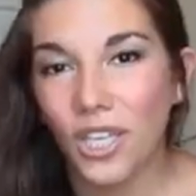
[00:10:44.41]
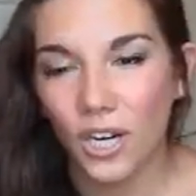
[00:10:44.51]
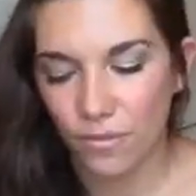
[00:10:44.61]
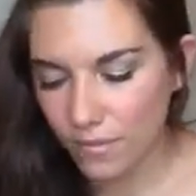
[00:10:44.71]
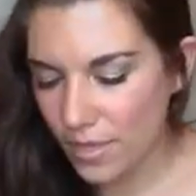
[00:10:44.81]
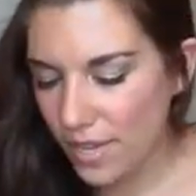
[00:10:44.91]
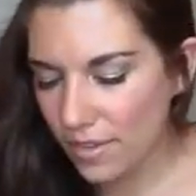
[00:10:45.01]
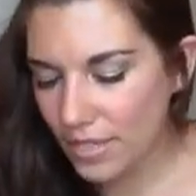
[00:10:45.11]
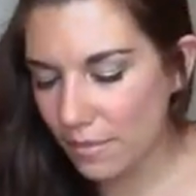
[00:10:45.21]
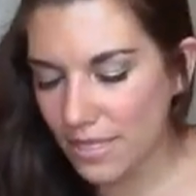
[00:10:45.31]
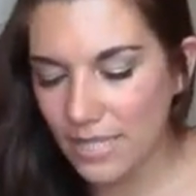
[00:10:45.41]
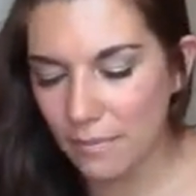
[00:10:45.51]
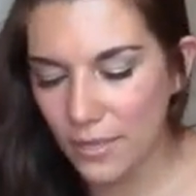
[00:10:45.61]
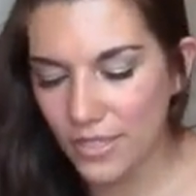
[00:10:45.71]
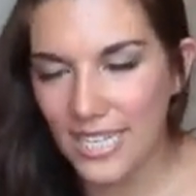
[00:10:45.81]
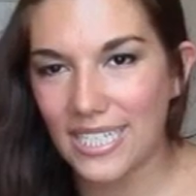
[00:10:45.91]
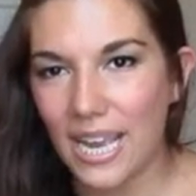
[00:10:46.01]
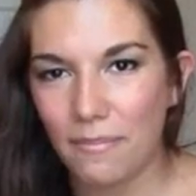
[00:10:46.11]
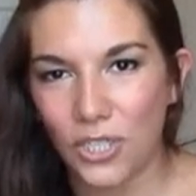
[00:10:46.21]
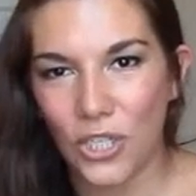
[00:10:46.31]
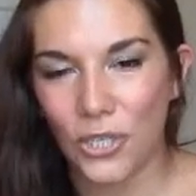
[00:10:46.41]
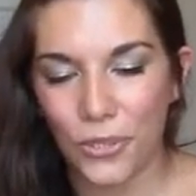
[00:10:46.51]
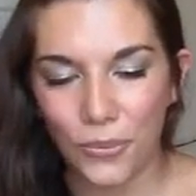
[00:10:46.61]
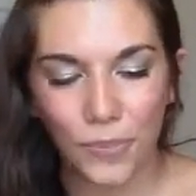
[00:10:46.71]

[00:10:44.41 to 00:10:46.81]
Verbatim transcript: You know, something simple, daytime shoe.